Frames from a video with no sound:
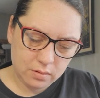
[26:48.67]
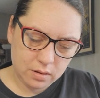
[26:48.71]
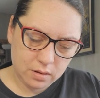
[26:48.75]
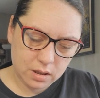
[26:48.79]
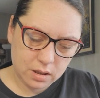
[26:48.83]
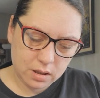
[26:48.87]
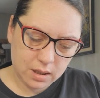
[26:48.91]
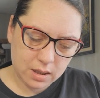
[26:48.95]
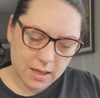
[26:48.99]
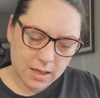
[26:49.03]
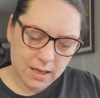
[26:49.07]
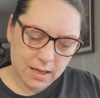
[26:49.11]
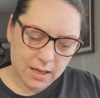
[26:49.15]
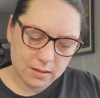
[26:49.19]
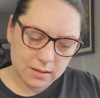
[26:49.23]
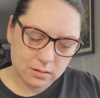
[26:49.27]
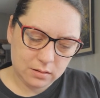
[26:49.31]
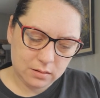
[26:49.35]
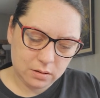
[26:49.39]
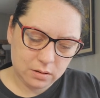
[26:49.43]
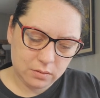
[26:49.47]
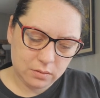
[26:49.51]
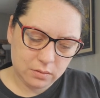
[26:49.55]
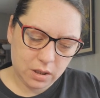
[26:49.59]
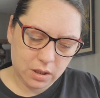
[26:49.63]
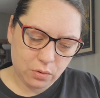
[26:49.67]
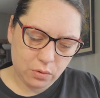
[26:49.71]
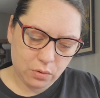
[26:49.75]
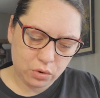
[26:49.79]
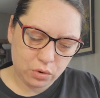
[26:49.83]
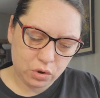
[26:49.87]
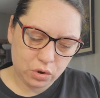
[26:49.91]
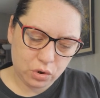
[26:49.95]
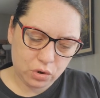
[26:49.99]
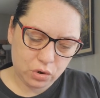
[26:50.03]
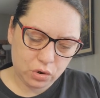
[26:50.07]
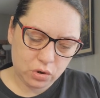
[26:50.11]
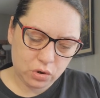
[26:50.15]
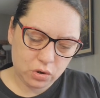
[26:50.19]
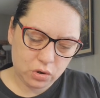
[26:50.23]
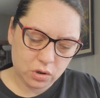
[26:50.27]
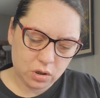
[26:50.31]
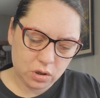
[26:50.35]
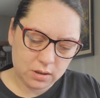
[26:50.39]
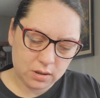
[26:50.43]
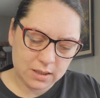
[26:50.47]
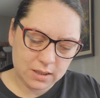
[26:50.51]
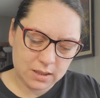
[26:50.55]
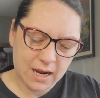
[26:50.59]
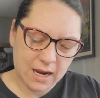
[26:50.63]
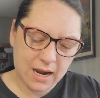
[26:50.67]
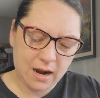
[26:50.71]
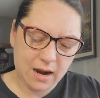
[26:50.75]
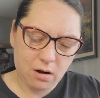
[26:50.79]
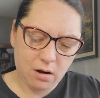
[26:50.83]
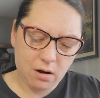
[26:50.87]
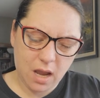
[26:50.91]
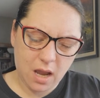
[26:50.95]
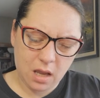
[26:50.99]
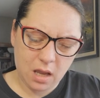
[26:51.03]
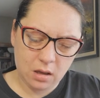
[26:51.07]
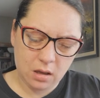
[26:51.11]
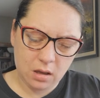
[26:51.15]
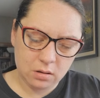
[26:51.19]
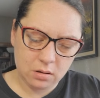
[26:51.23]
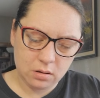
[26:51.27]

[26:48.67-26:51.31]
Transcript: Clay Studio Shatera